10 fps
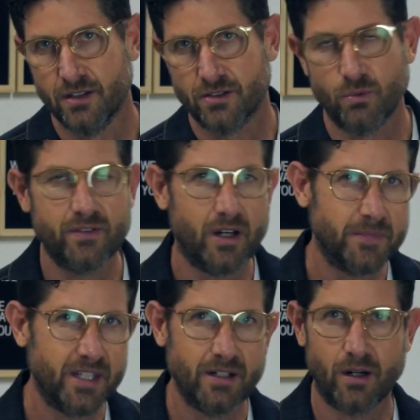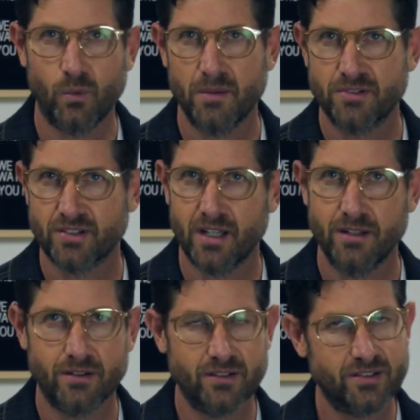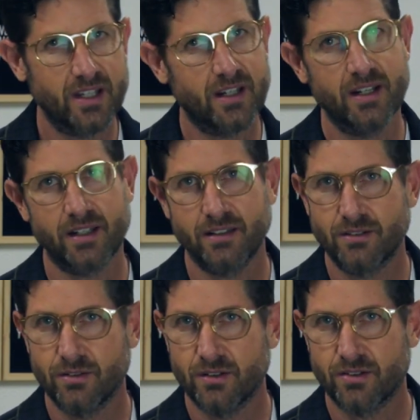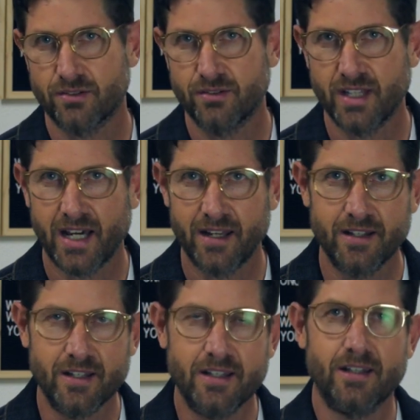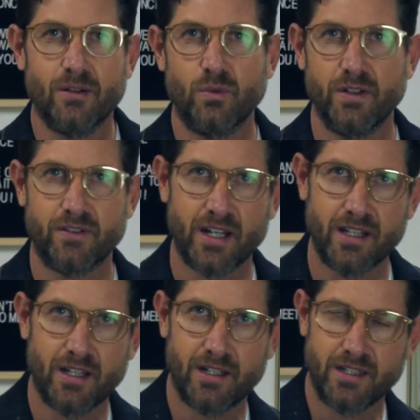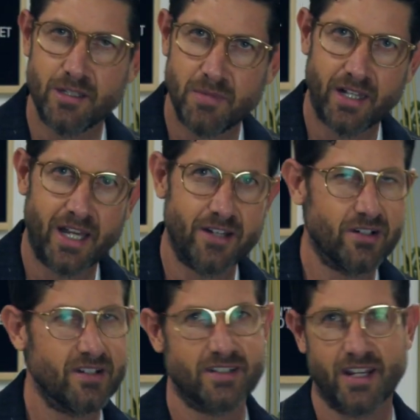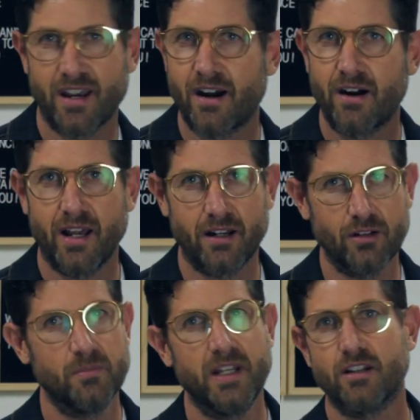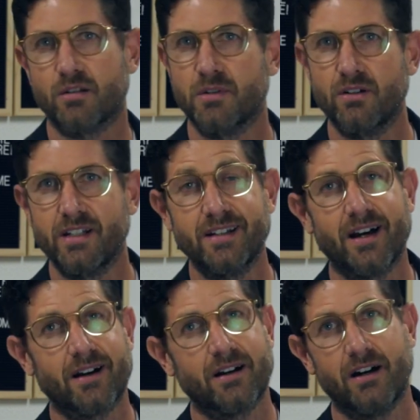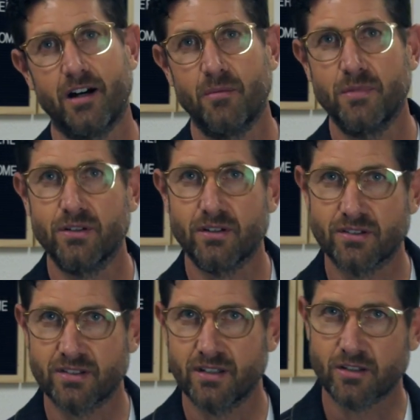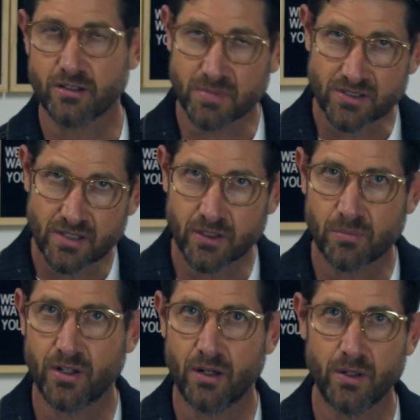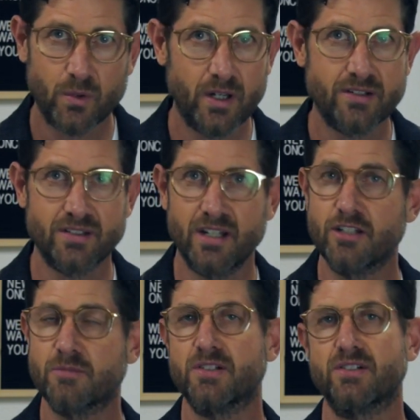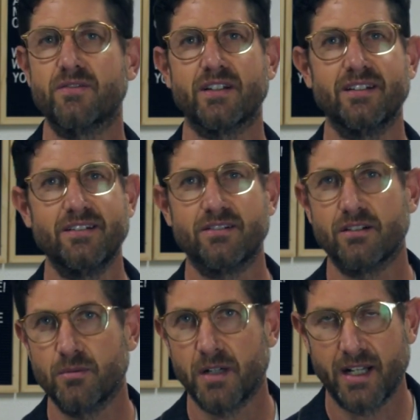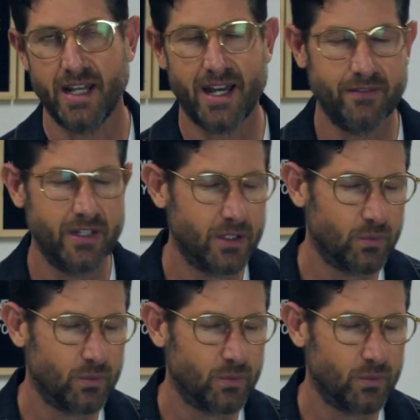So we've updated our website. You can stay connected to us through that. We've got an email address, care@illuminatecommunity.com. You can send a specific prayer request, any specific needs that you might have.